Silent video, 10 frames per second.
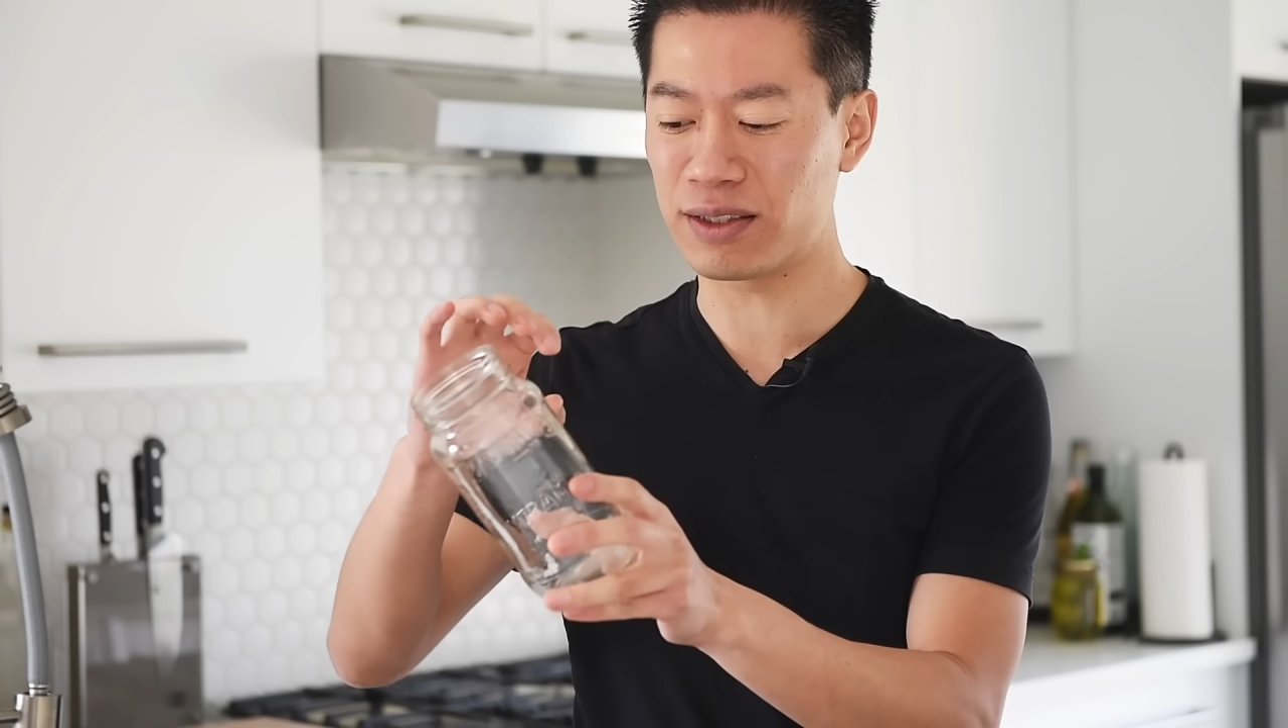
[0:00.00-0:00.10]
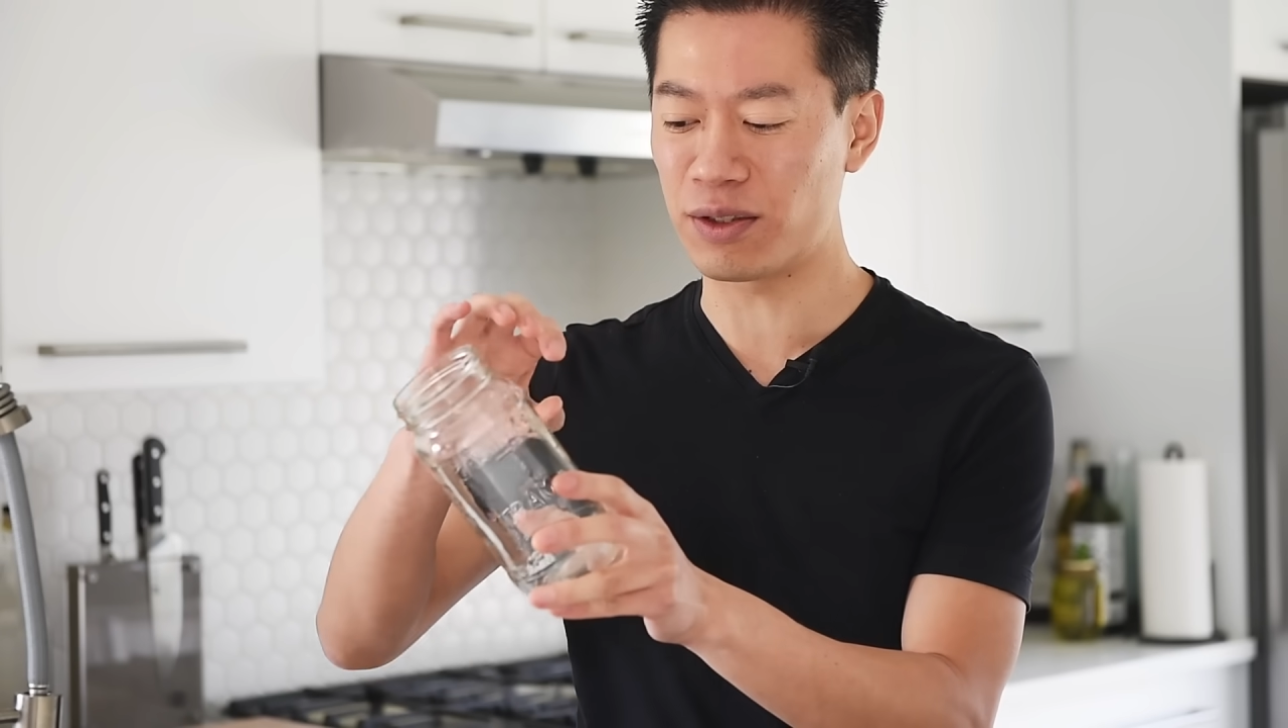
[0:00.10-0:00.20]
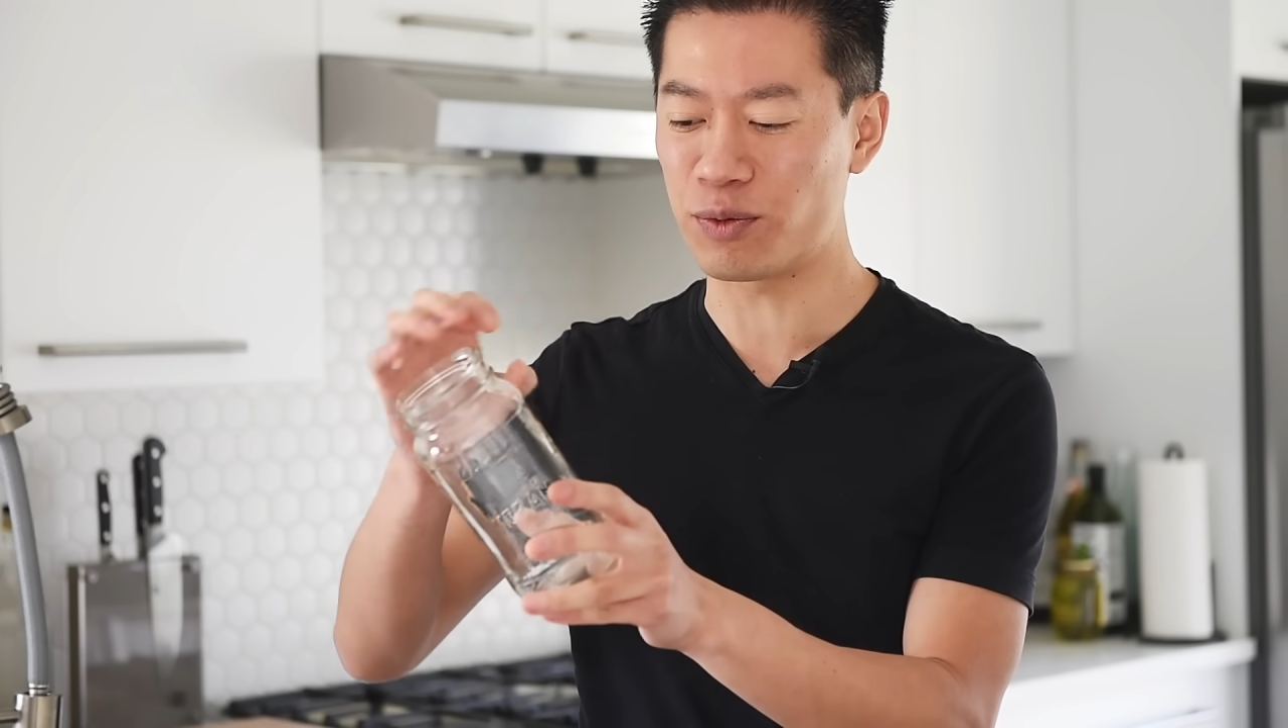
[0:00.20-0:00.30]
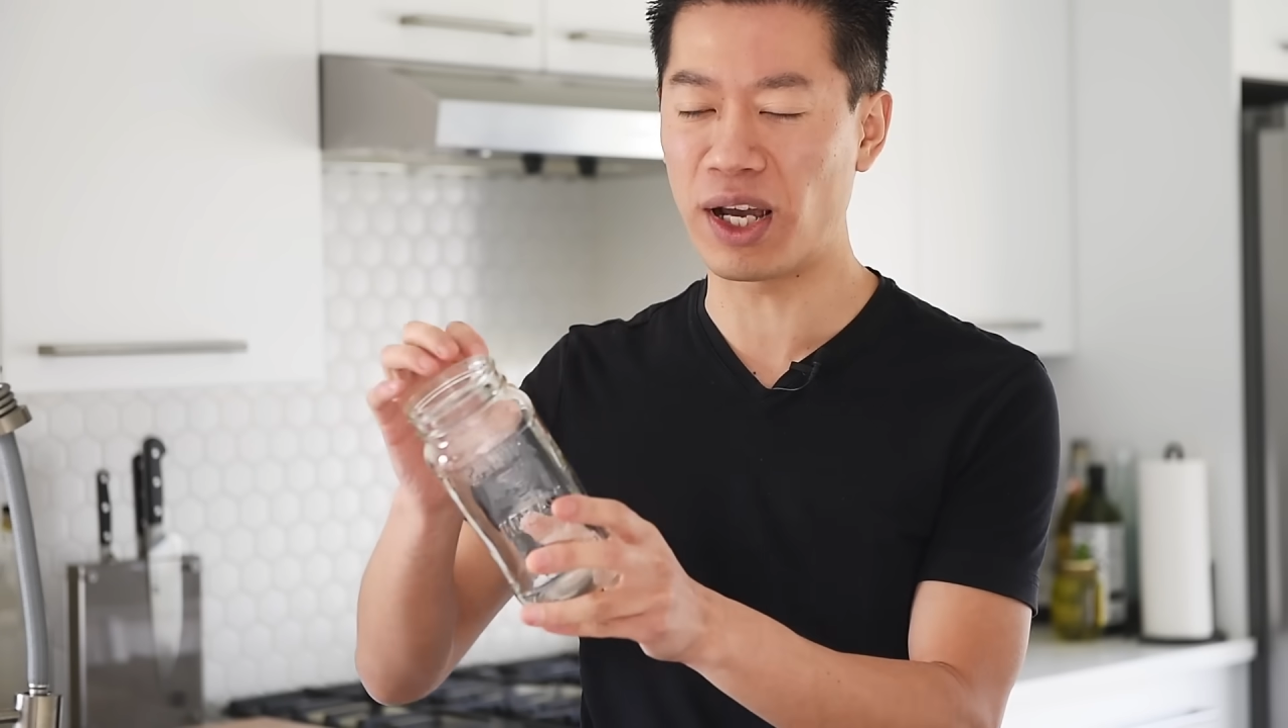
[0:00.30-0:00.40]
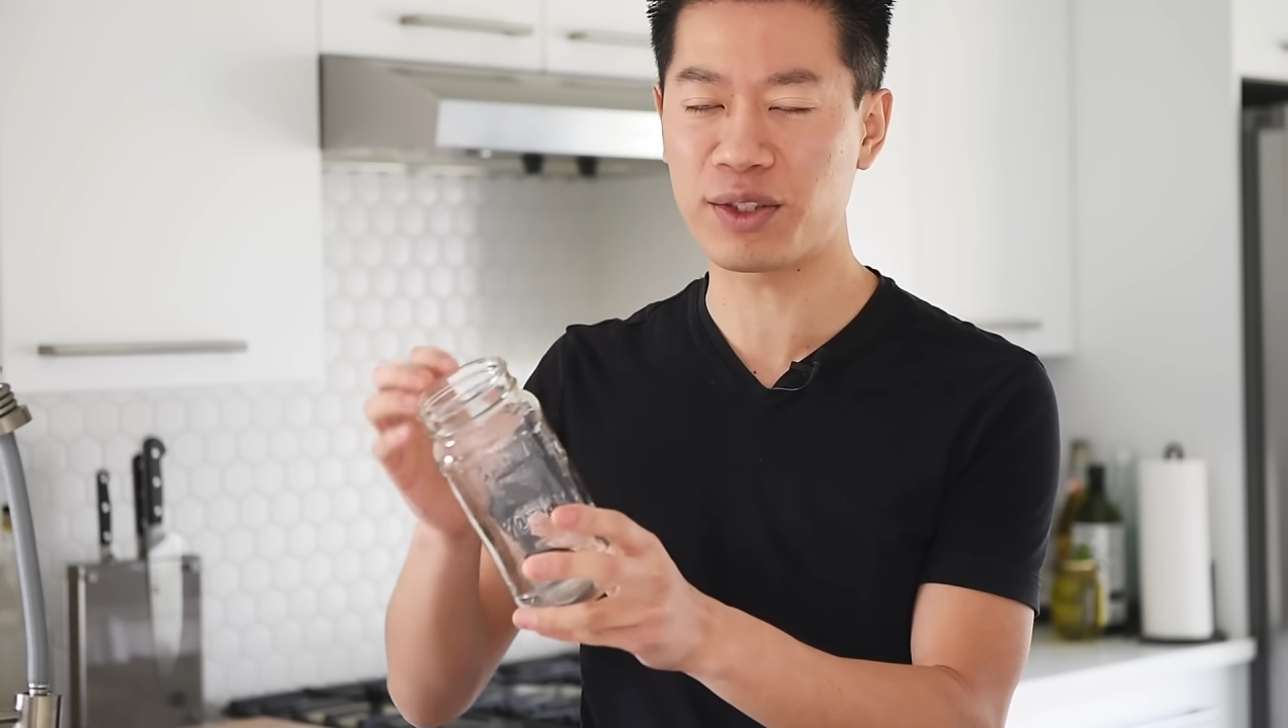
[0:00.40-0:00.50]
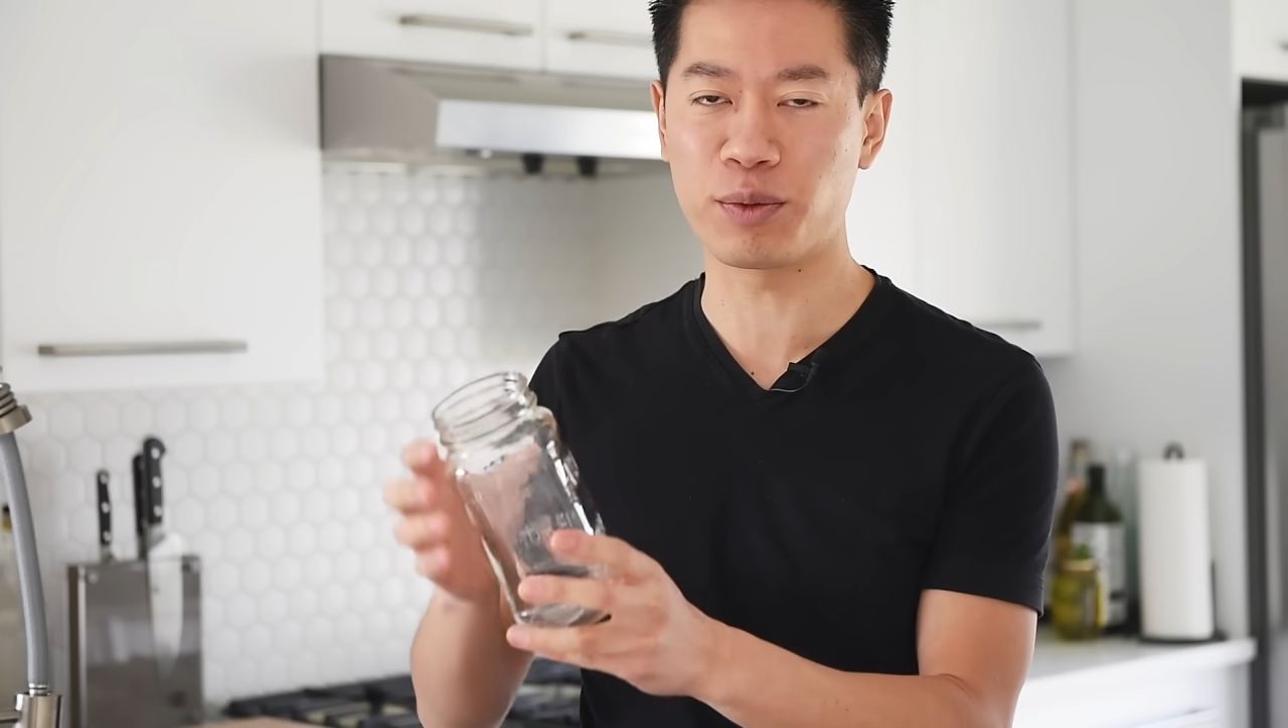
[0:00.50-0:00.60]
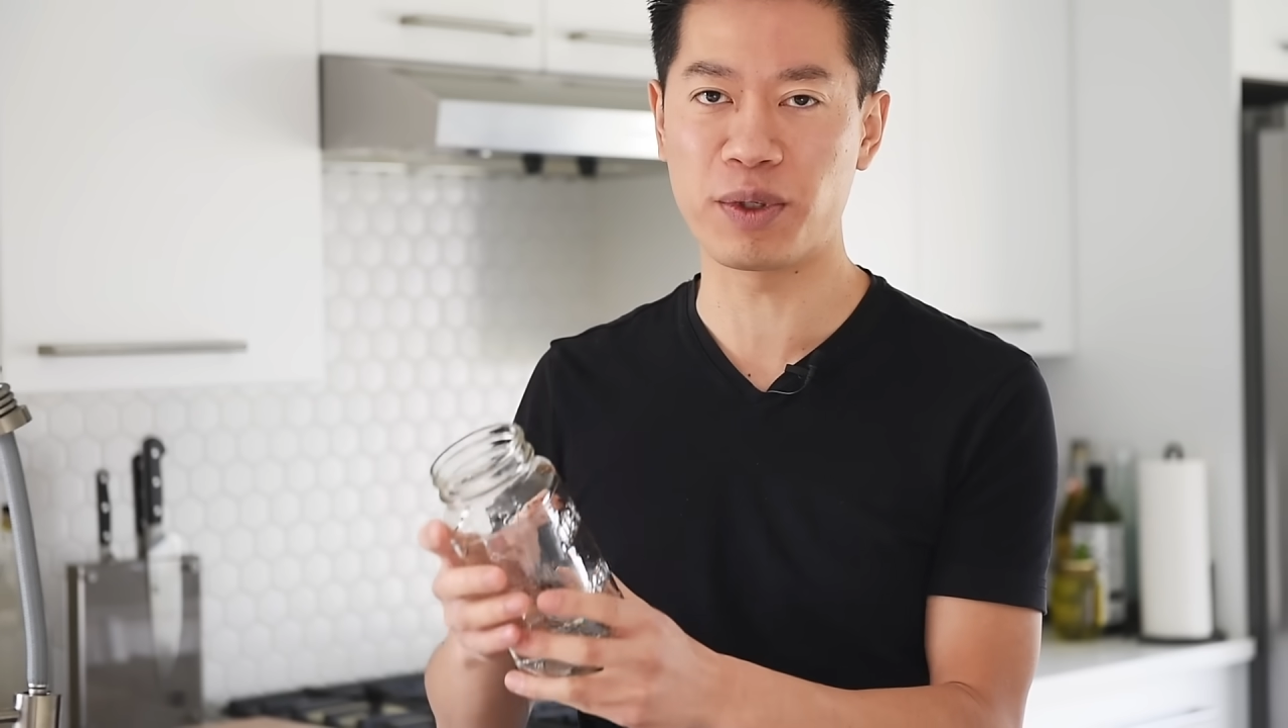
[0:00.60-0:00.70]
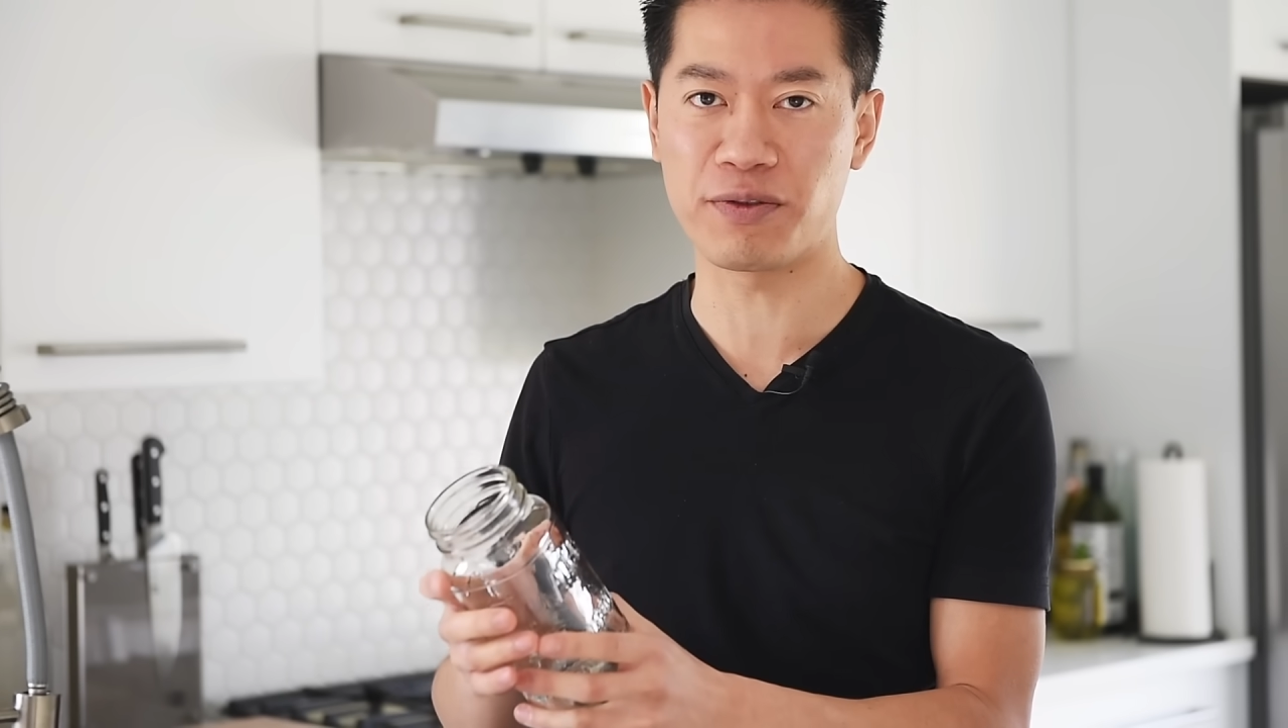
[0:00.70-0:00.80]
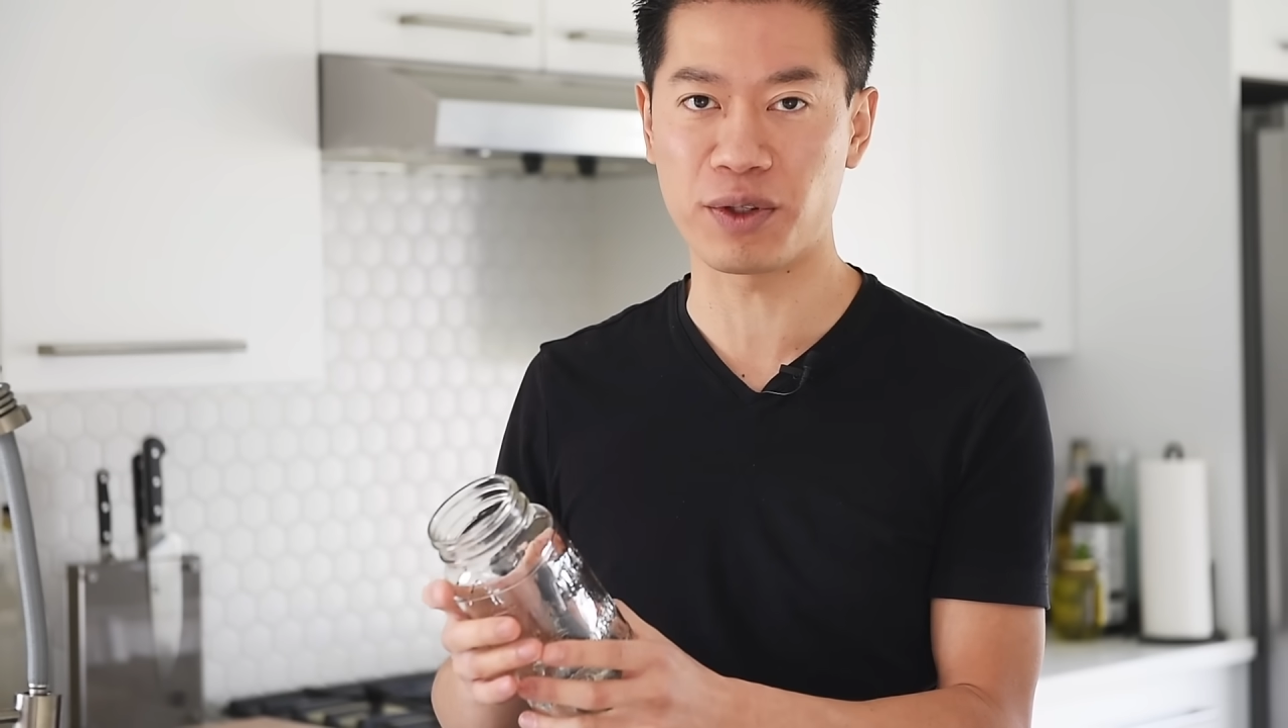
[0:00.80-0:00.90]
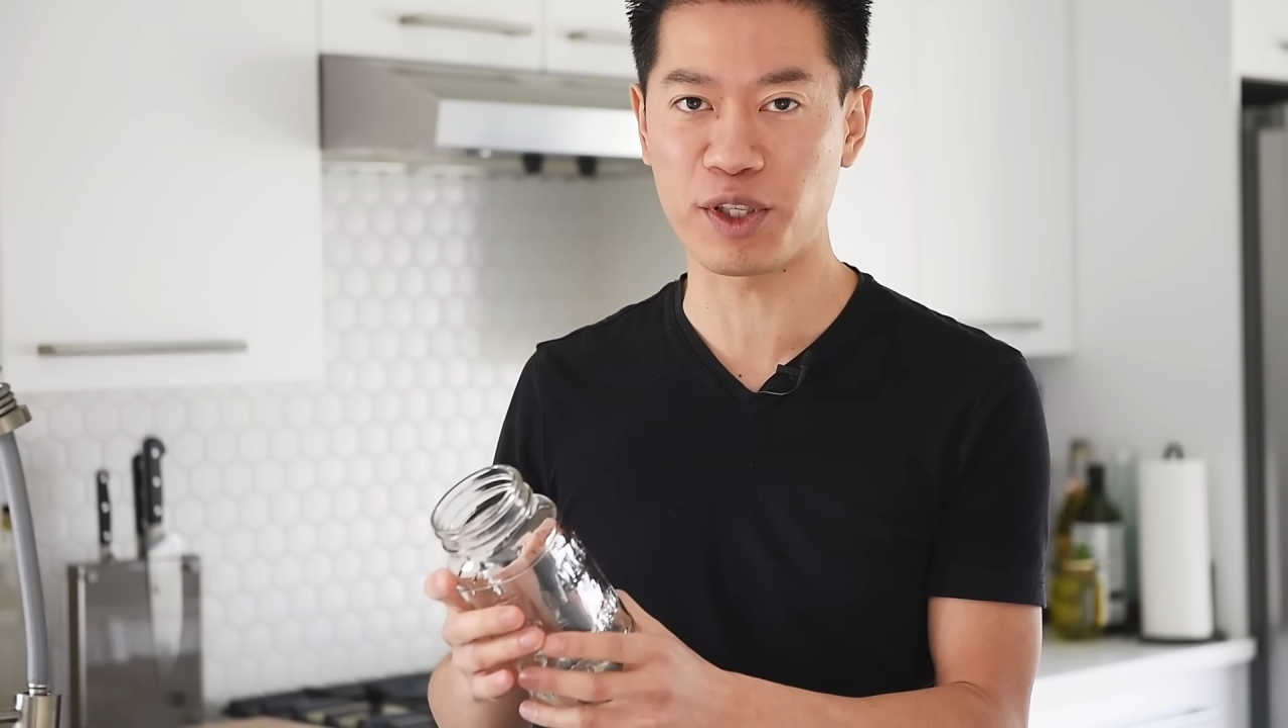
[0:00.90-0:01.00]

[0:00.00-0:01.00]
the rest will be for